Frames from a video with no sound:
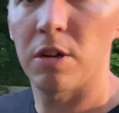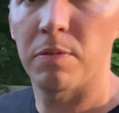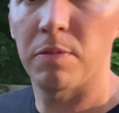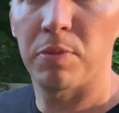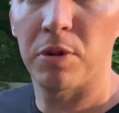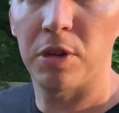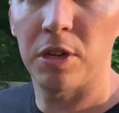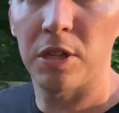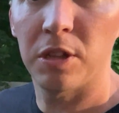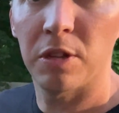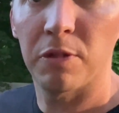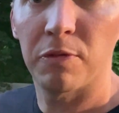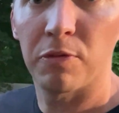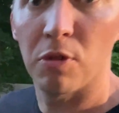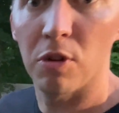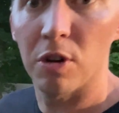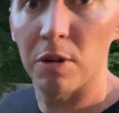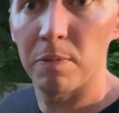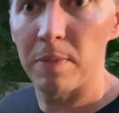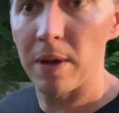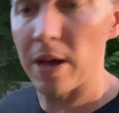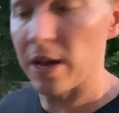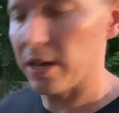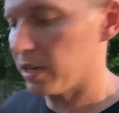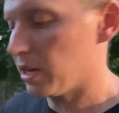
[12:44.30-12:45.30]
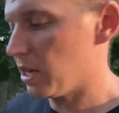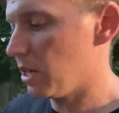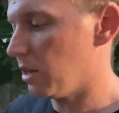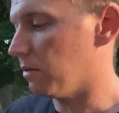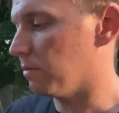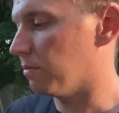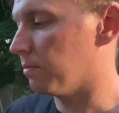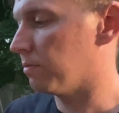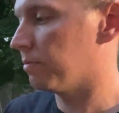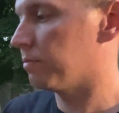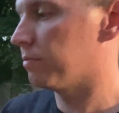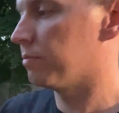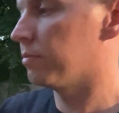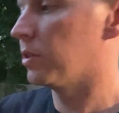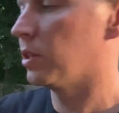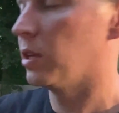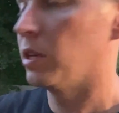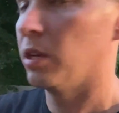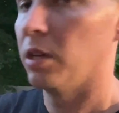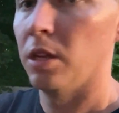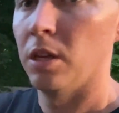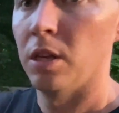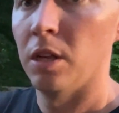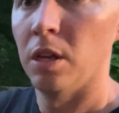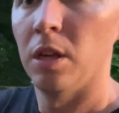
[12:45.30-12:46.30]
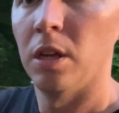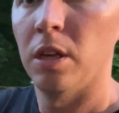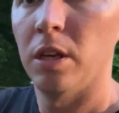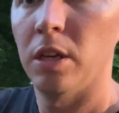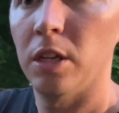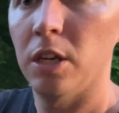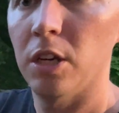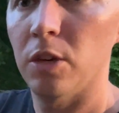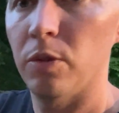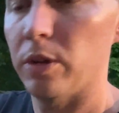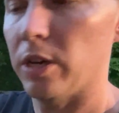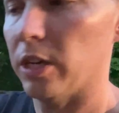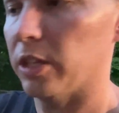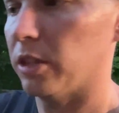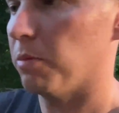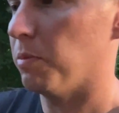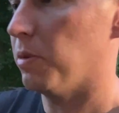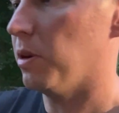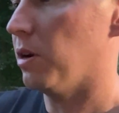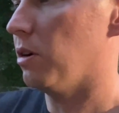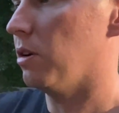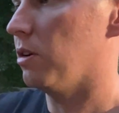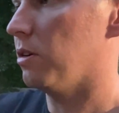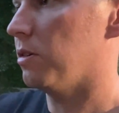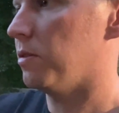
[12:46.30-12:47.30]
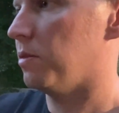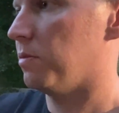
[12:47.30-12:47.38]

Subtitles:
putting the fork back in. Here we got the bearing.